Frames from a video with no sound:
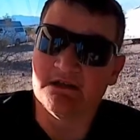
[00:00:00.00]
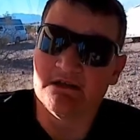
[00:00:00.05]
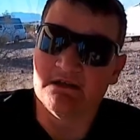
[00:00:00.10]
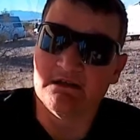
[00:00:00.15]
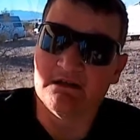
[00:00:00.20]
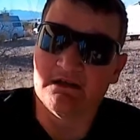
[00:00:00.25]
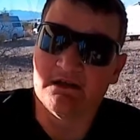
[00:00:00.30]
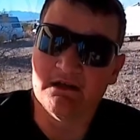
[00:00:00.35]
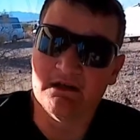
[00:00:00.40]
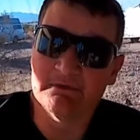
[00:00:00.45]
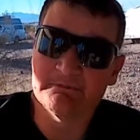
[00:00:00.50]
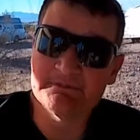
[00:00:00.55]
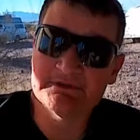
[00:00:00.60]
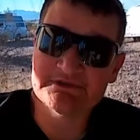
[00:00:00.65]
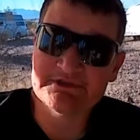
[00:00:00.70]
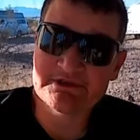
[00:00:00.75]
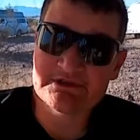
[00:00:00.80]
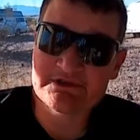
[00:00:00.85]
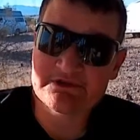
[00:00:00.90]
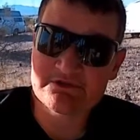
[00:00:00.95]
But
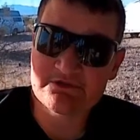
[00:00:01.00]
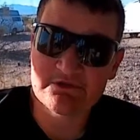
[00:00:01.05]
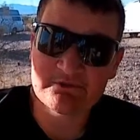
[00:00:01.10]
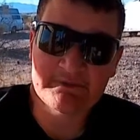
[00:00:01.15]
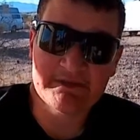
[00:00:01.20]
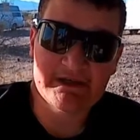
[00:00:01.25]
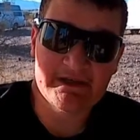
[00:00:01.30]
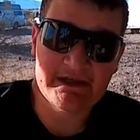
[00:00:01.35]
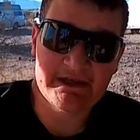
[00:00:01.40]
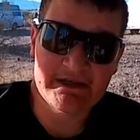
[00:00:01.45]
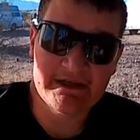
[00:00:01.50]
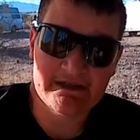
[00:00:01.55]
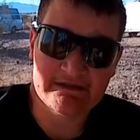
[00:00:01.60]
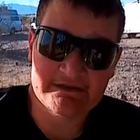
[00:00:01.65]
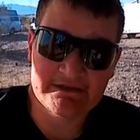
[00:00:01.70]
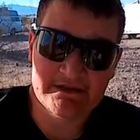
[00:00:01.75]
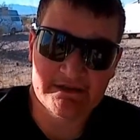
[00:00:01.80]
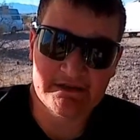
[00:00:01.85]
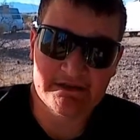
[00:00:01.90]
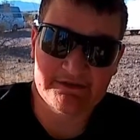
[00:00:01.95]
this is going to be a hangout
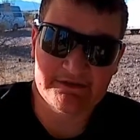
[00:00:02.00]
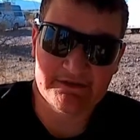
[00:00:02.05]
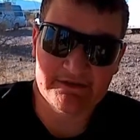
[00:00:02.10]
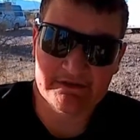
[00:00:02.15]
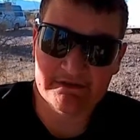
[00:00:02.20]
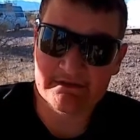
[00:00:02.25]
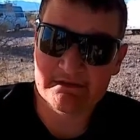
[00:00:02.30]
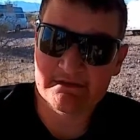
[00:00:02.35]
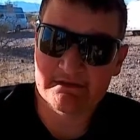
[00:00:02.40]
day, I think.